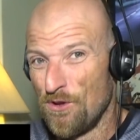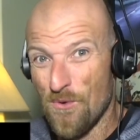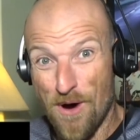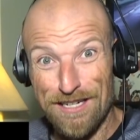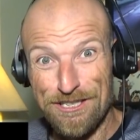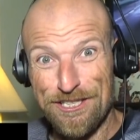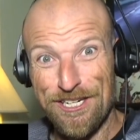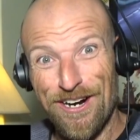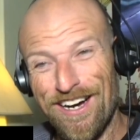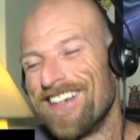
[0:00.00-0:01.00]
one
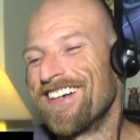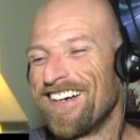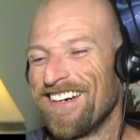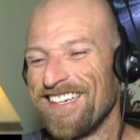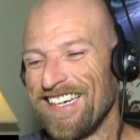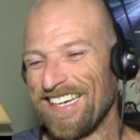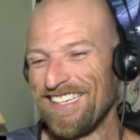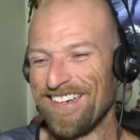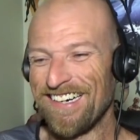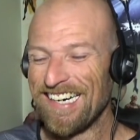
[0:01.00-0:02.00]
shot. Oh, yeah,
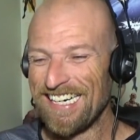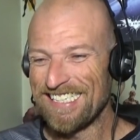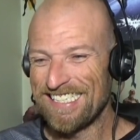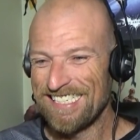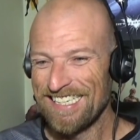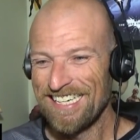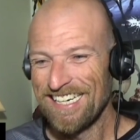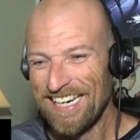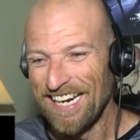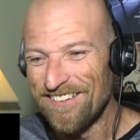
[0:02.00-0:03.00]
nice.
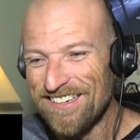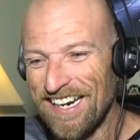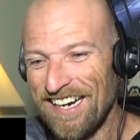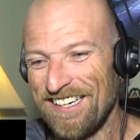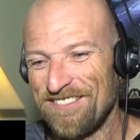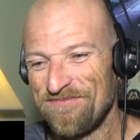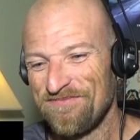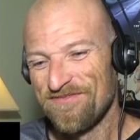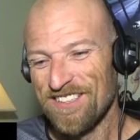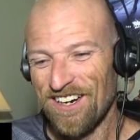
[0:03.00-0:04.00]
Hell yeah.
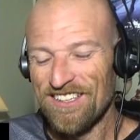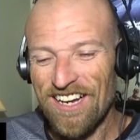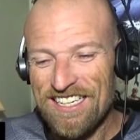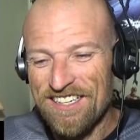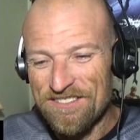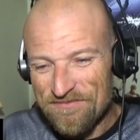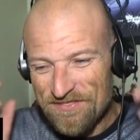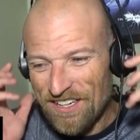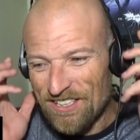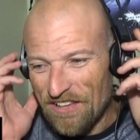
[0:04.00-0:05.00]
I like it.
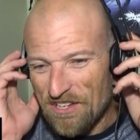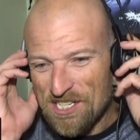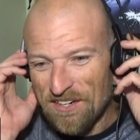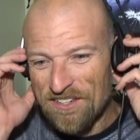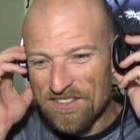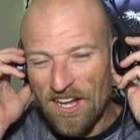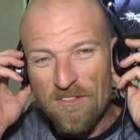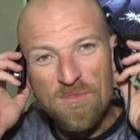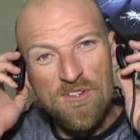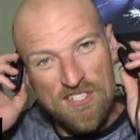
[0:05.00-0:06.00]
I like the tone, like
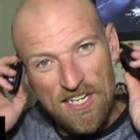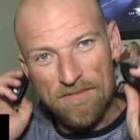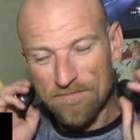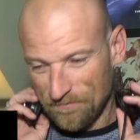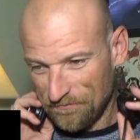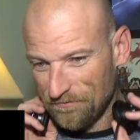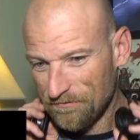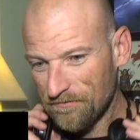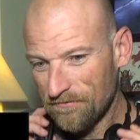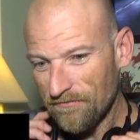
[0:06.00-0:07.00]
the music,
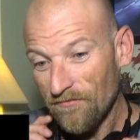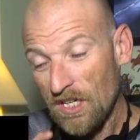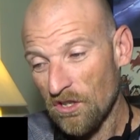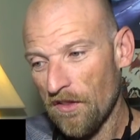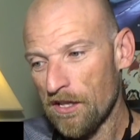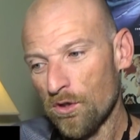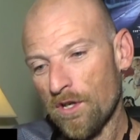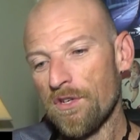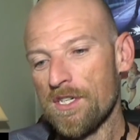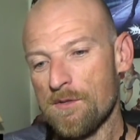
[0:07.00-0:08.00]
like the look
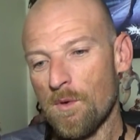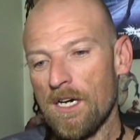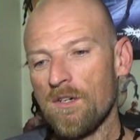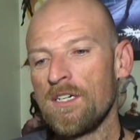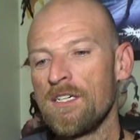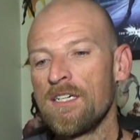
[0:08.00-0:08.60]
of it as well.